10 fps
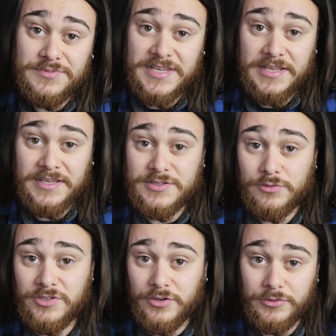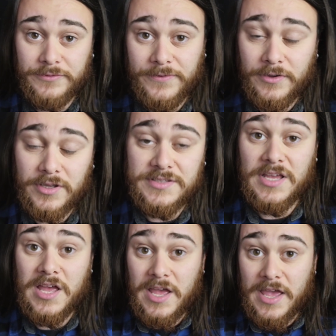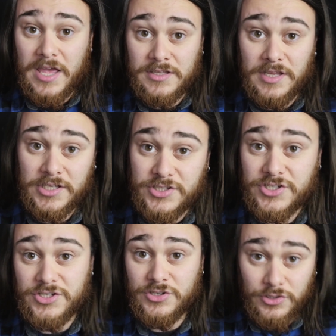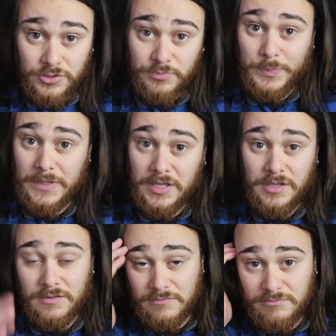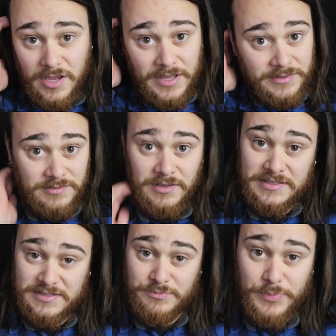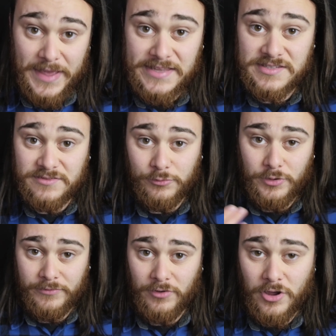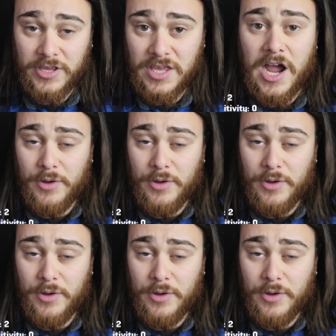settings on the autofocus, and it should be at its best for vlogging. I